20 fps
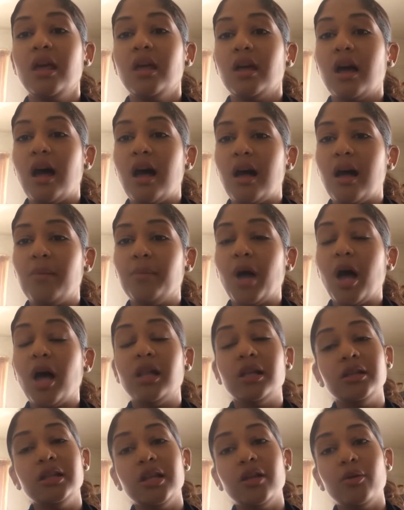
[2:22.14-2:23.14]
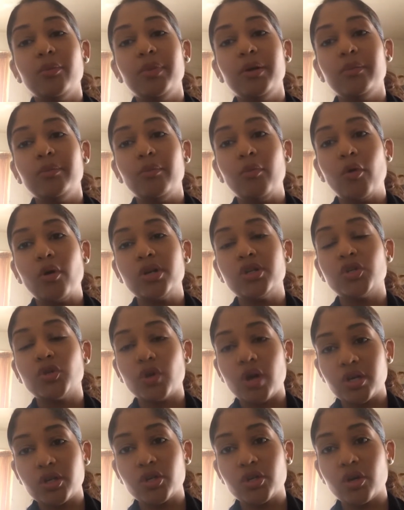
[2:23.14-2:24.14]
A little bit more
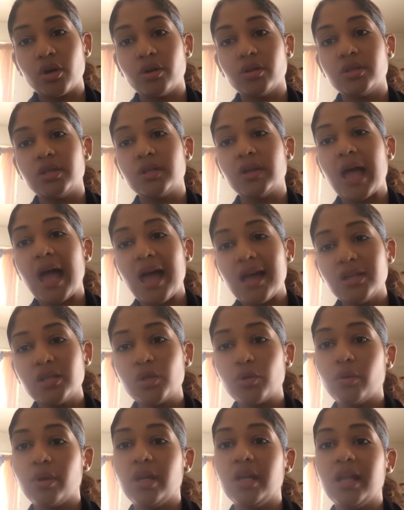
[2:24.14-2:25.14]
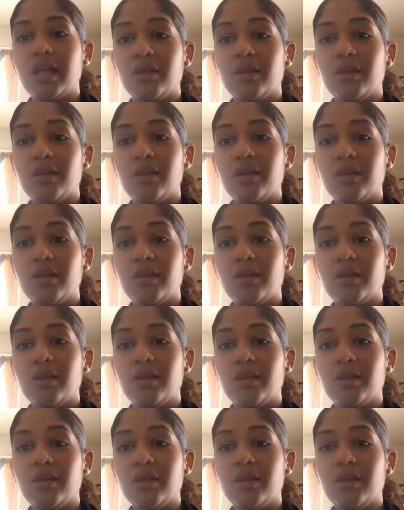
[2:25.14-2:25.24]
structure to add to it,